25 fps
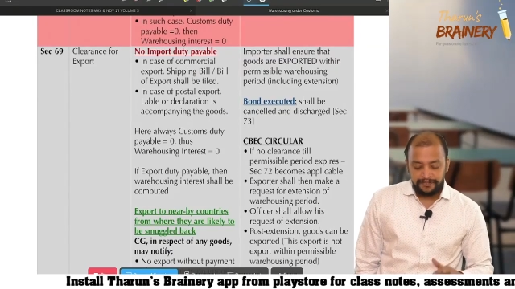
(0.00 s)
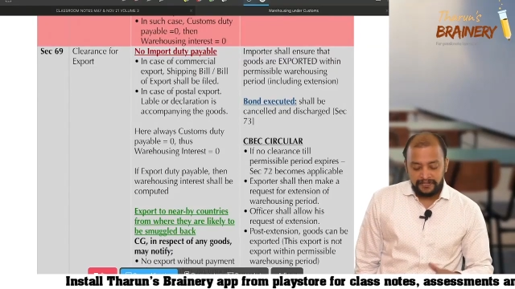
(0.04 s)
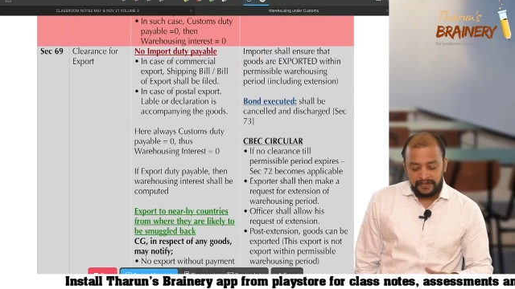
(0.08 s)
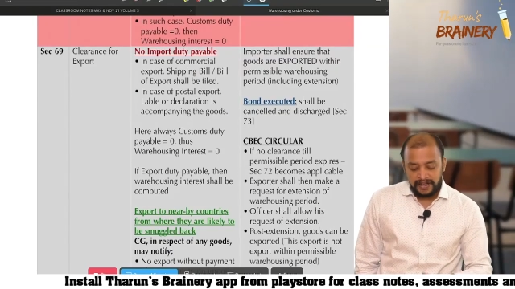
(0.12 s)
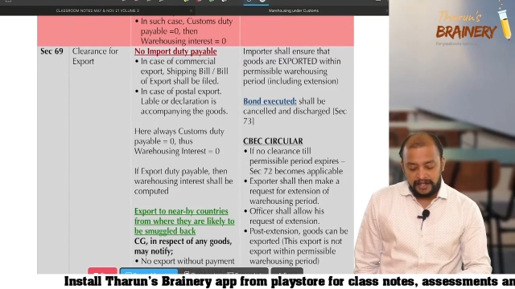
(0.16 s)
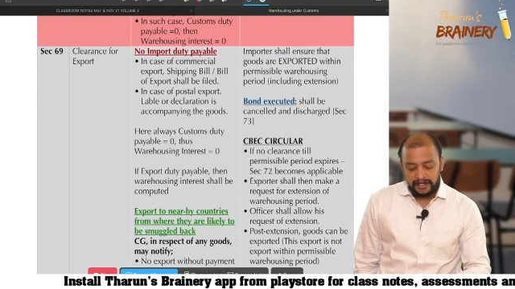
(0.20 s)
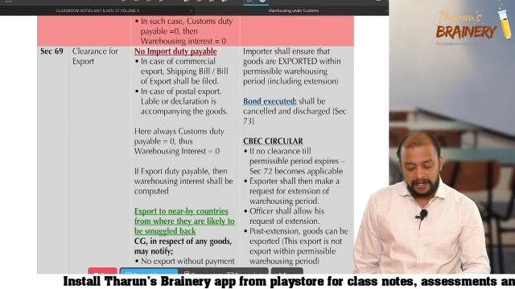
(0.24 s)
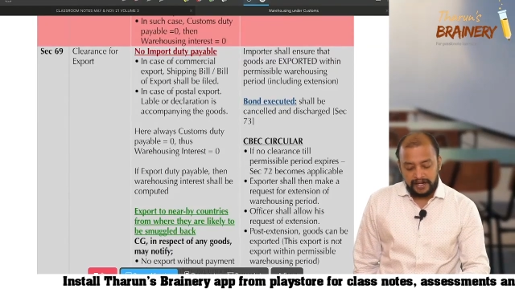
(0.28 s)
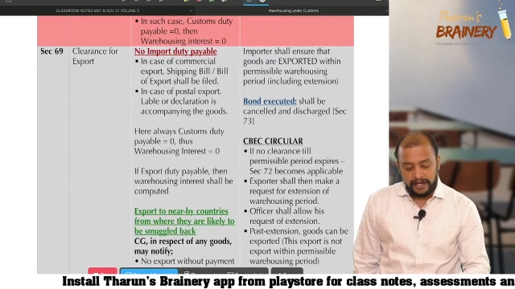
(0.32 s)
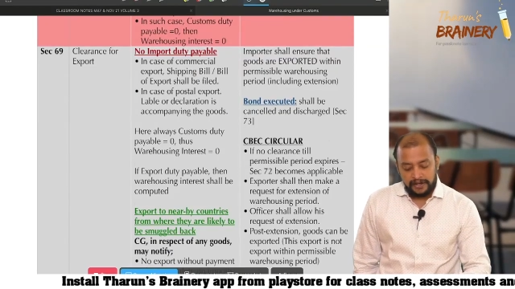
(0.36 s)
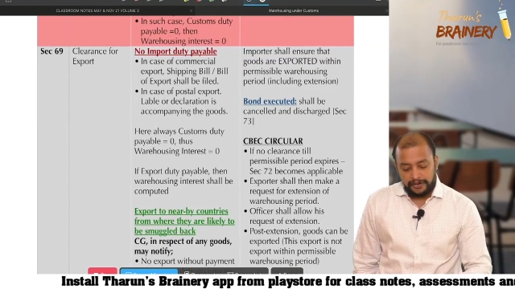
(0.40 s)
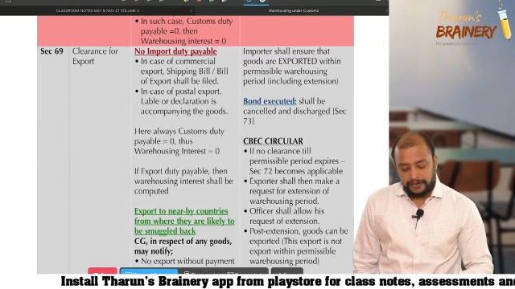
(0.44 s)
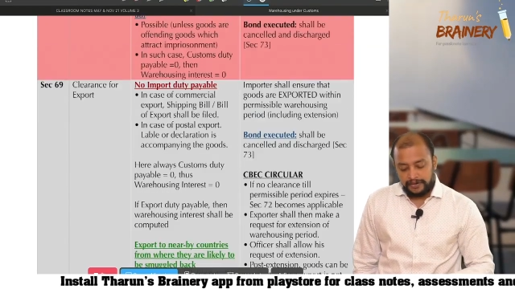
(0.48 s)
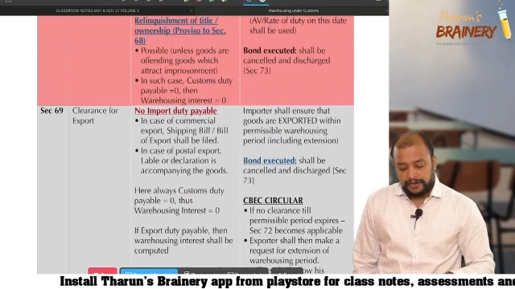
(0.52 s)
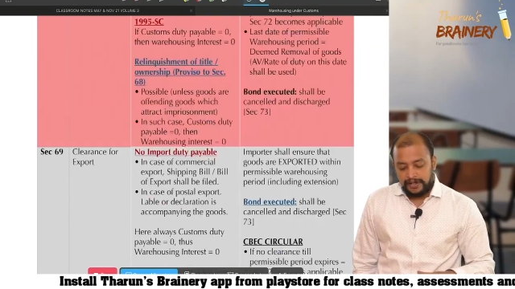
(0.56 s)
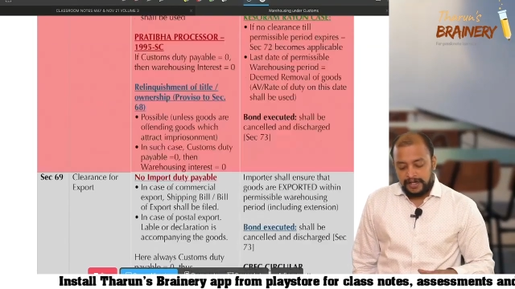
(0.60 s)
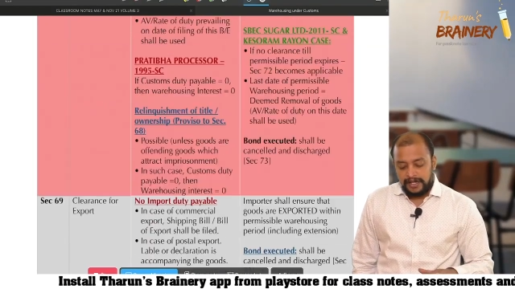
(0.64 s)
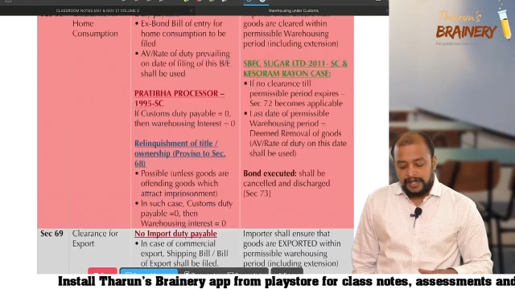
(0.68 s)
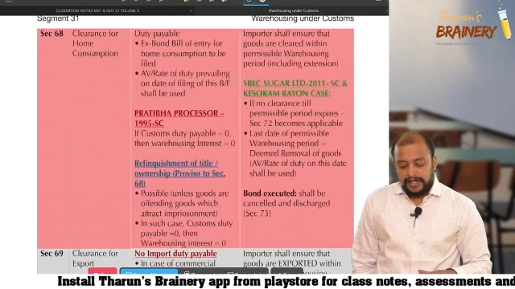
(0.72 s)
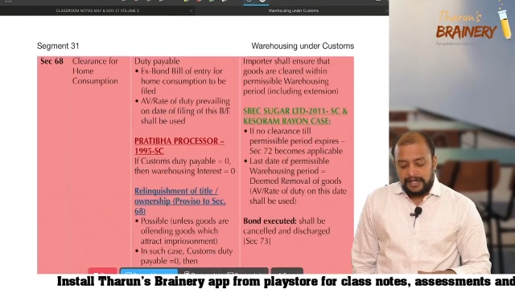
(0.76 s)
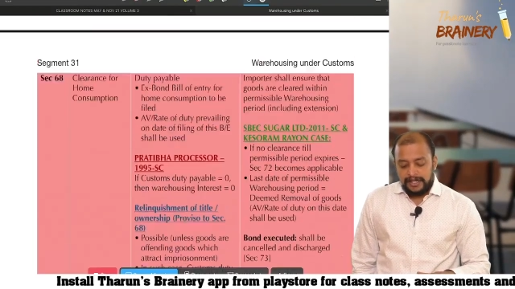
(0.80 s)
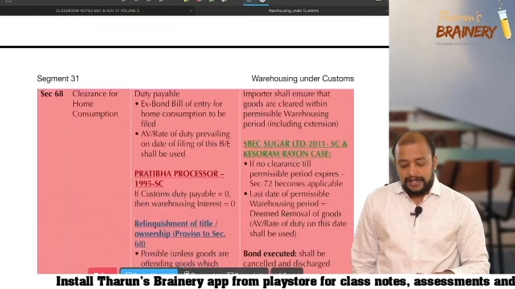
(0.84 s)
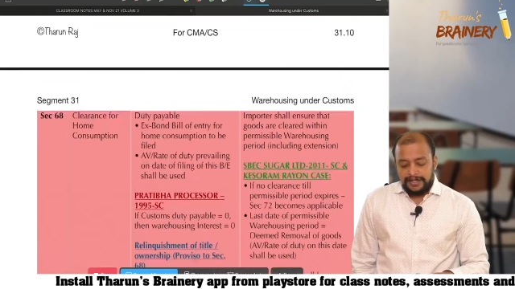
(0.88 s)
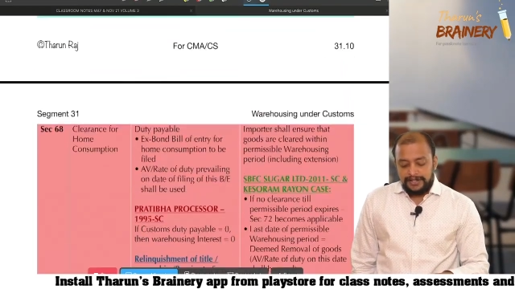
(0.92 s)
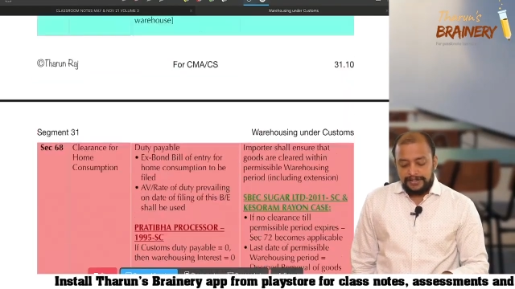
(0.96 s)
Now,
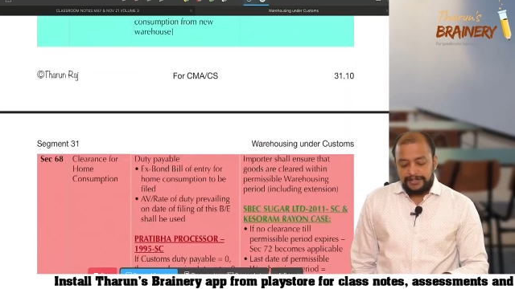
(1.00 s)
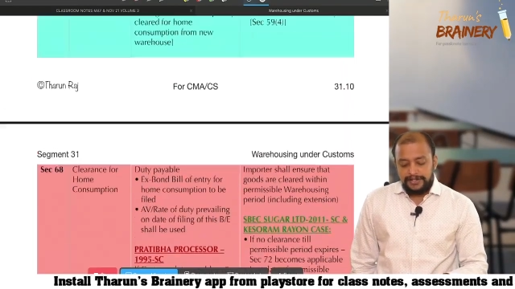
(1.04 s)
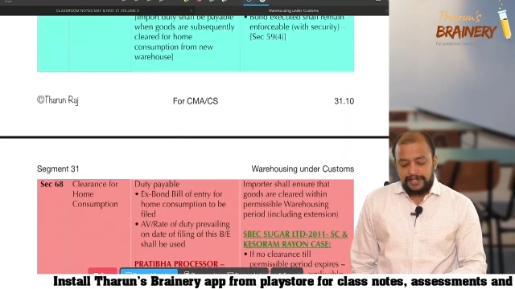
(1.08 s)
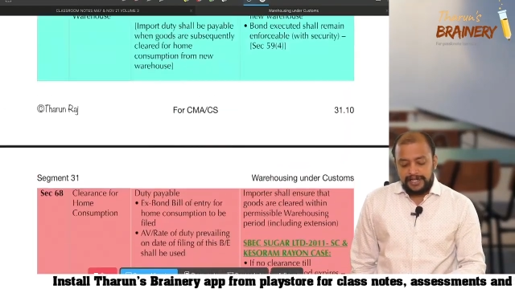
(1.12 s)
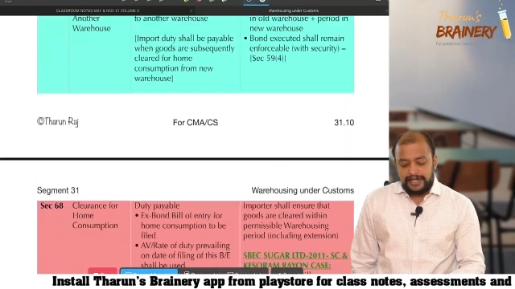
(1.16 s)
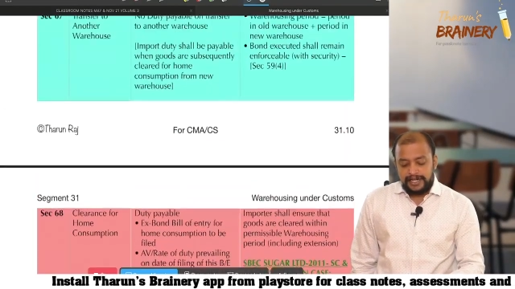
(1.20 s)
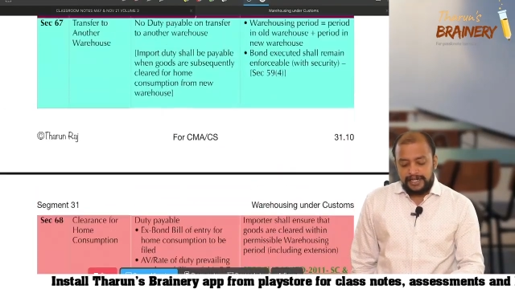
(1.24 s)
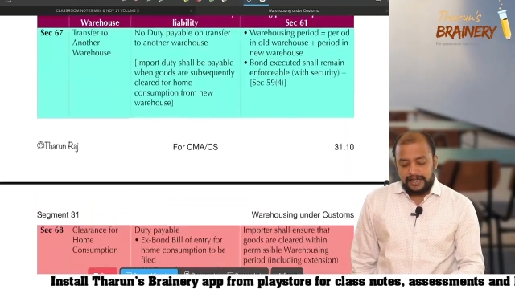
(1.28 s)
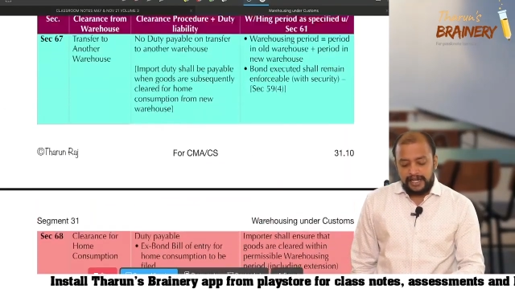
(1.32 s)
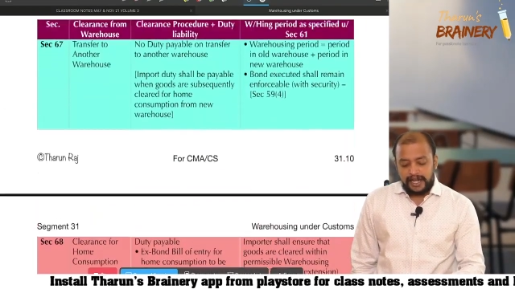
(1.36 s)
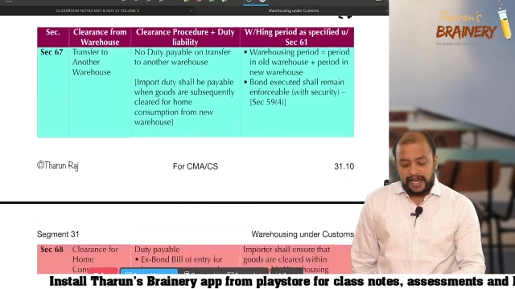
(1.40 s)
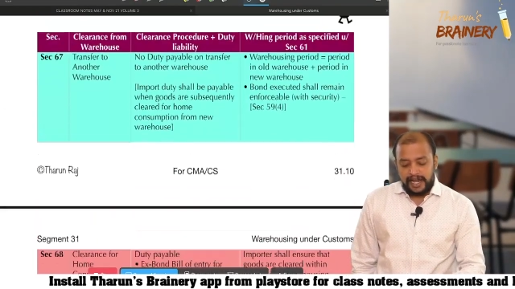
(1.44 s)
so in